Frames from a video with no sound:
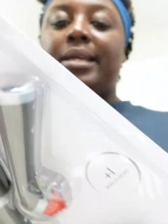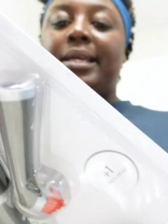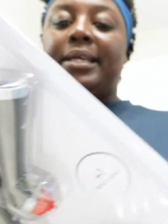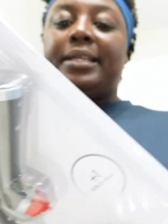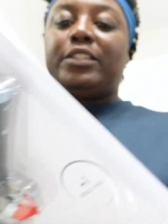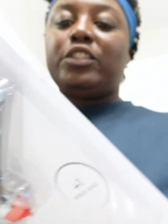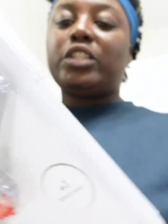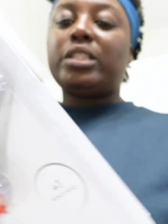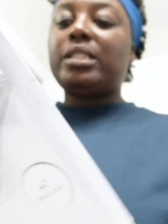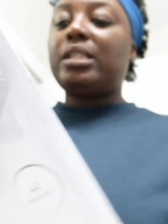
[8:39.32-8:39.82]

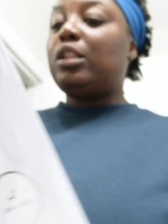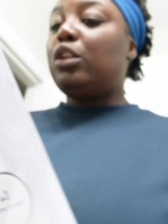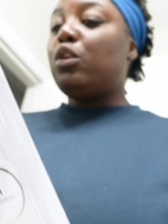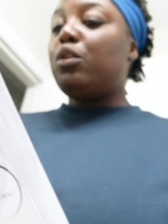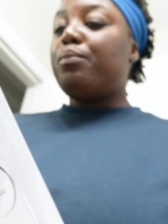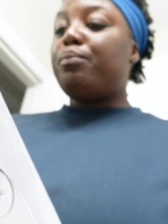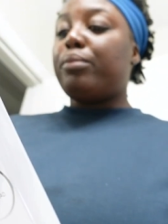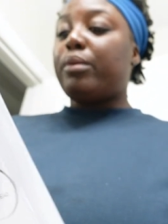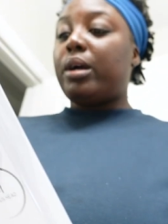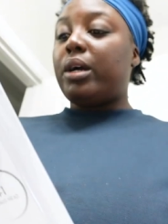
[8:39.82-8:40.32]
It's just a
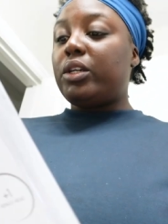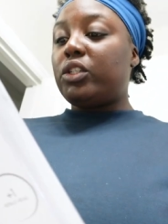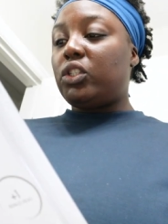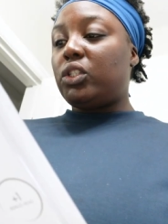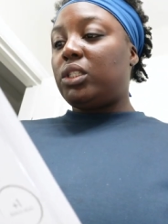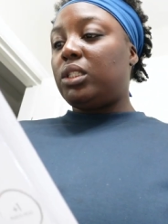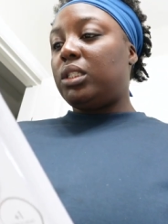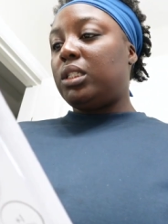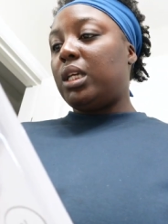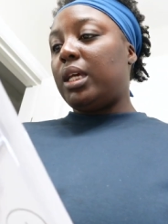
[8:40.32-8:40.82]
little
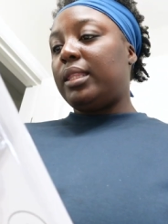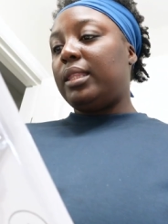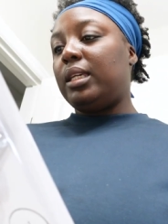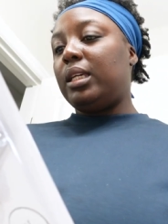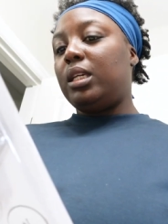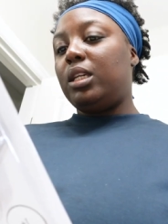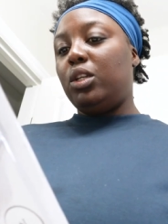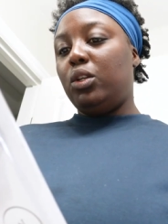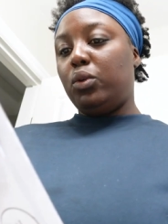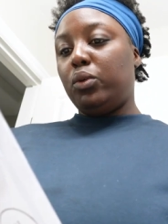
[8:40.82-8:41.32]
brush. I
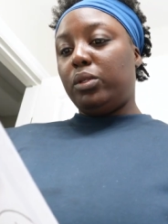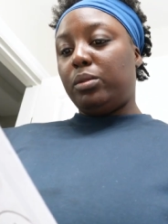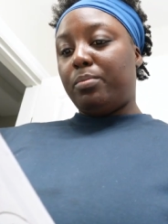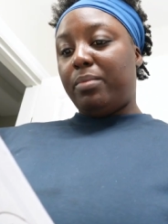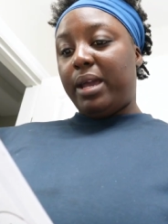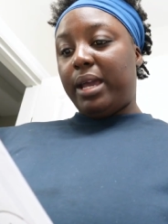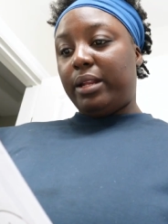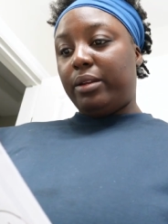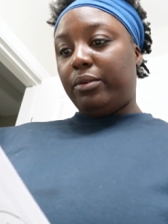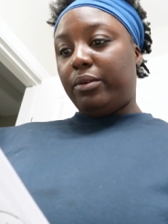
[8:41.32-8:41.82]
think you use
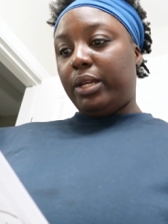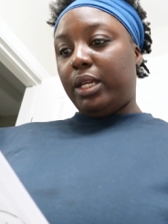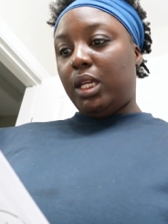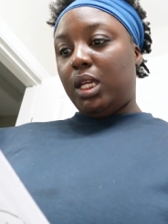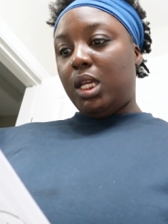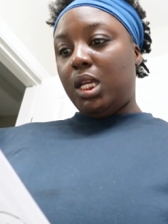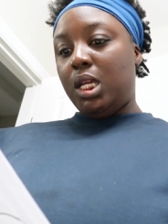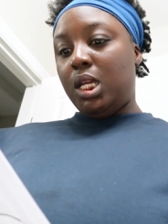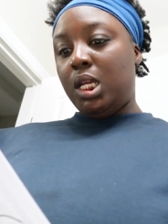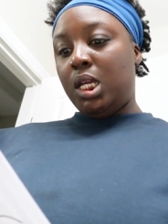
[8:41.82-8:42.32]

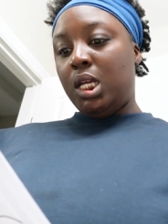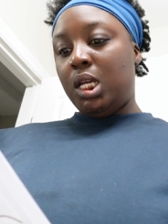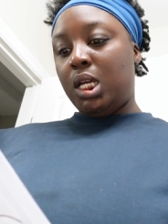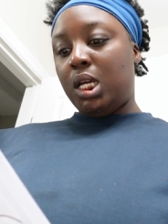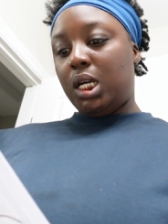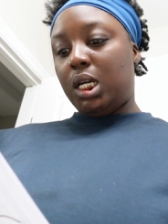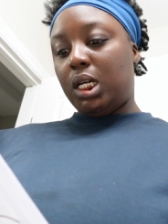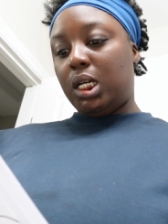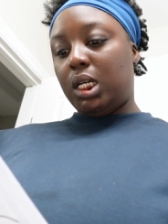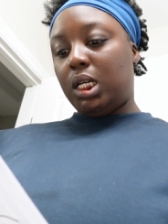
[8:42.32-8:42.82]
battery,
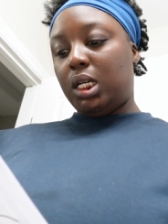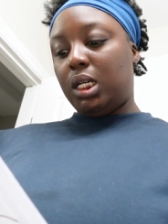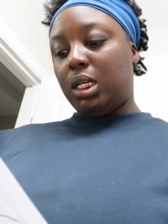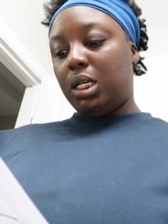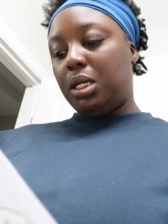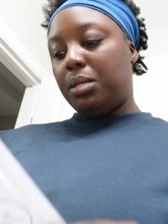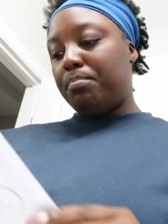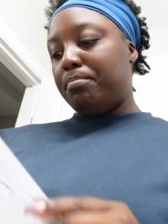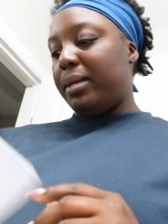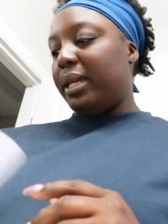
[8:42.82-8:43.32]

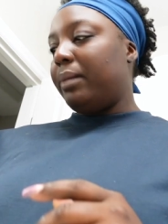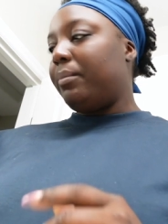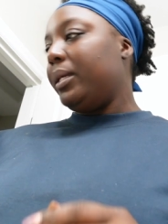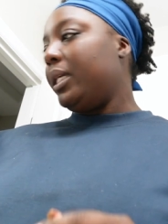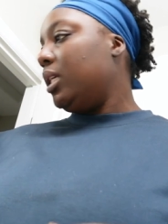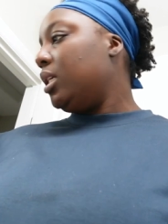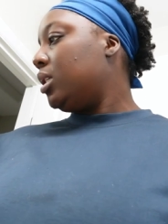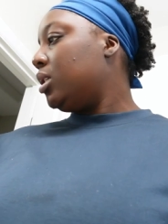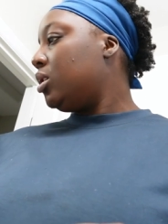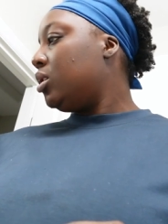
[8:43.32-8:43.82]
uh,
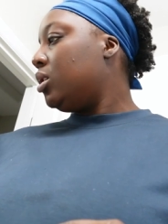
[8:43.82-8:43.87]
maybe.